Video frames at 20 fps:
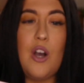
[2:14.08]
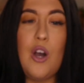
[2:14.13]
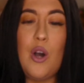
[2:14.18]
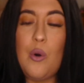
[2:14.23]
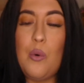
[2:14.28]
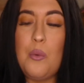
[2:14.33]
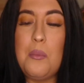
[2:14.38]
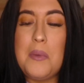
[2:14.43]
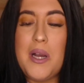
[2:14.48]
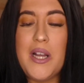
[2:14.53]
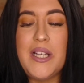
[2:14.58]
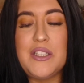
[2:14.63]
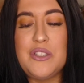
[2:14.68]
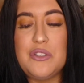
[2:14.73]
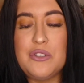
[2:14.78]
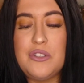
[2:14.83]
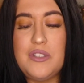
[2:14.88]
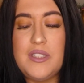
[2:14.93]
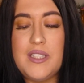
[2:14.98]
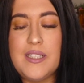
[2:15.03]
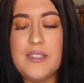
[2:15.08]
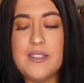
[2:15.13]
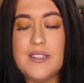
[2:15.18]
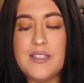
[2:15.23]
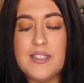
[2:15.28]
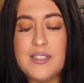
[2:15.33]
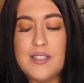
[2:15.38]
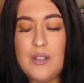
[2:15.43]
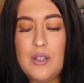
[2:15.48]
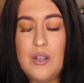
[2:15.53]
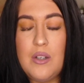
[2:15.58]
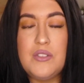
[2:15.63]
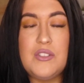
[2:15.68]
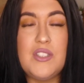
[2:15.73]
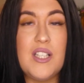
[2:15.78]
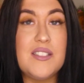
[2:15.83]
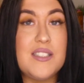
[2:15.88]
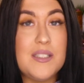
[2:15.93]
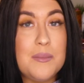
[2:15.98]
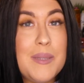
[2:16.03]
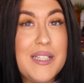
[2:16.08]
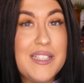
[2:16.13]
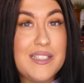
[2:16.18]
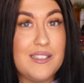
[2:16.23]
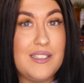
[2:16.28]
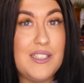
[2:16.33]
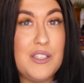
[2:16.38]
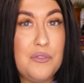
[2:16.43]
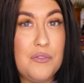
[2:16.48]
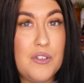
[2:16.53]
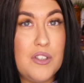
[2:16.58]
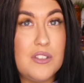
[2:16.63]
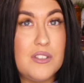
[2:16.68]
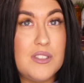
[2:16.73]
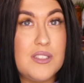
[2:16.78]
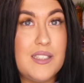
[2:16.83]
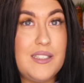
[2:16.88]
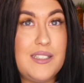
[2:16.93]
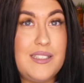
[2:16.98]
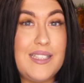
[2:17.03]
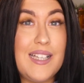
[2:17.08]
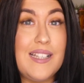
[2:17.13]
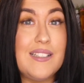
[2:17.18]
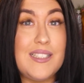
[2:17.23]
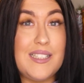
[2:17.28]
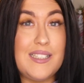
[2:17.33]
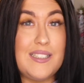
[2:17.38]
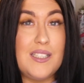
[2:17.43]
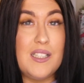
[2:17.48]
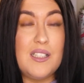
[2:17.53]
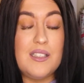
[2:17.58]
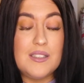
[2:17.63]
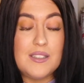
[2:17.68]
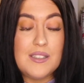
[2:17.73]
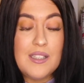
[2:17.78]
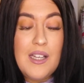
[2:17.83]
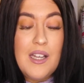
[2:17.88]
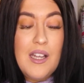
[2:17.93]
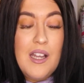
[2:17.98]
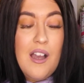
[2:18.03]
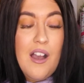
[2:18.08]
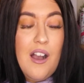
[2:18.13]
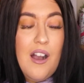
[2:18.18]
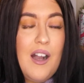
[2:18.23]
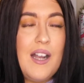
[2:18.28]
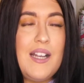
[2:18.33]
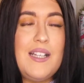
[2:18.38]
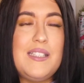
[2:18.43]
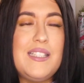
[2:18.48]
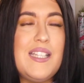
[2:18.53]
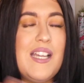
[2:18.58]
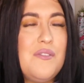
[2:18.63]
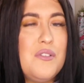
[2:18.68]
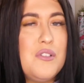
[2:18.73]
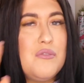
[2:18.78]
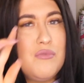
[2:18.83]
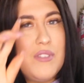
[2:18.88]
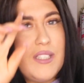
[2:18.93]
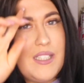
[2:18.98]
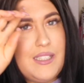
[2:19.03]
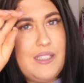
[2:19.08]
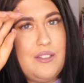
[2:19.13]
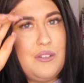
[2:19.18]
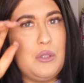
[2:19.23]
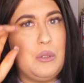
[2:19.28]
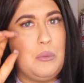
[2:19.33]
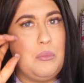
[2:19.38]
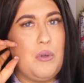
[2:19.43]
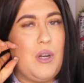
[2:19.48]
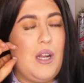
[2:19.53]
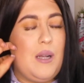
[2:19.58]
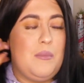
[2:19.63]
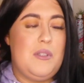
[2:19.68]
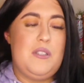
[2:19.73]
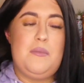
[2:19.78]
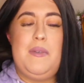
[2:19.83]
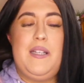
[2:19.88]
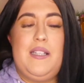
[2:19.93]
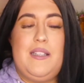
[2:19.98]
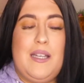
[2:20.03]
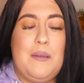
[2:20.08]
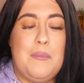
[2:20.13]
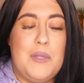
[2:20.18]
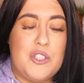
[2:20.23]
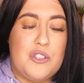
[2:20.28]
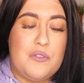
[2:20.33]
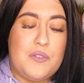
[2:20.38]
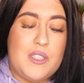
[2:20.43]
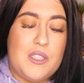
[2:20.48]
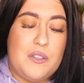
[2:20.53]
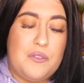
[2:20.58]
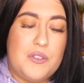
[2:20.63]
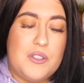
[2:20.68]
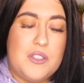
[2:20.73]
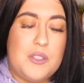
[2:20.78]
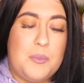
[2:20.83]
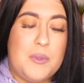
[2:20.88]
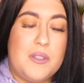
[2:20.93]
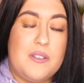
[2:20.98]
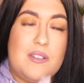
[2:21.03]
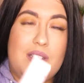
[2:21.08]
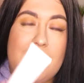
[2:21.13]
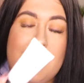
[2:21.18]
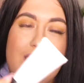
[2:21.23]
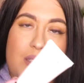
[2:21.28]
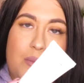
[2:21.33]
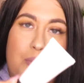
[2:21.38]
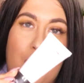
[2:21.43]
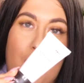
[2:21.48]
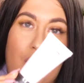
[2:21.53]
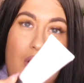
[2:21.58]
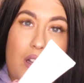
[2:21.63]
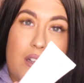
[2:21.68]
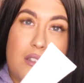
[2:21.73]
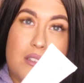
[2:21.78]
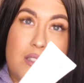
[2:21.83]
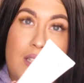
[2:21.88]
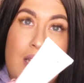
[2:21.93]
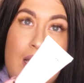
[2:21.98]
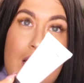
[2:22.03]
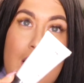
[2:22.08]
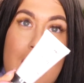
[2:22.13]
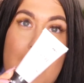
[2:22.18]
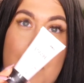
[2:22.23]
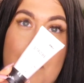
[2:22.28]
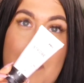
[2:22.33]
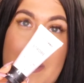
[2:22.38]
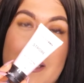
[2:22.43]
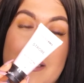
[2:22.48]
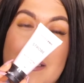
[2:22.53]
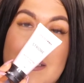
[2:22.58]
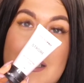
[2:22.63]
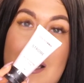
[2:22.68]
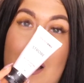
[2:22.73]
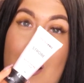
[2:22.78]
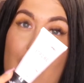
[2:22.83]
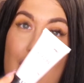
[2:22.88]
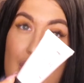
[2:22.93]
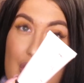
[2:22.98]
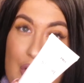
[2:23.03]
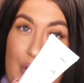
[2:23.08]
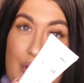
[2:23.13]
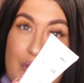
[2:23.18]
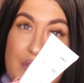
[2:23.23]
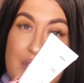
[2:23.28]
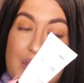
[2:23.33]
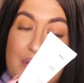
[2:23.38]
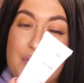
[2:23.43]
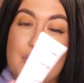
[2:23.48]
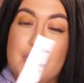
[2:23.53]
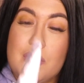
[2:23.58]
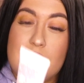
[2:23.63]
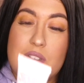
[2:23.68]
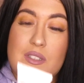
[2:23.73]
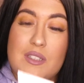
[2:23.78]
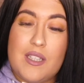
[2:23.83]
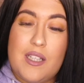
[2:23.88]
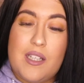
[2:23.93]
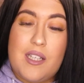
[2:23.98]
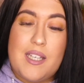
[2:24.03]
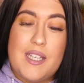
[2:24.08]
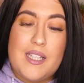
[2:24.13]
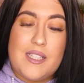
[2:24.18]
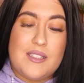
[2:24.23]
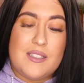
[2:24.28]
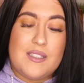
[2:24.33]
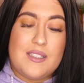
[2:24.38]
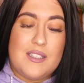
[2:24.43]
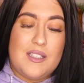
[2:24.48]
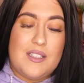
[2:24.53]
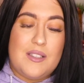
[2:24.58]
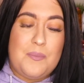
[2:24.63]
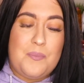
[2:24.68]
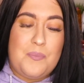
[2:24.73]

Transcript: oh my goodness, does it make a difference? Yes, it does. I never really thought primers made that much of a difference, but this product makes a lot of difference. It's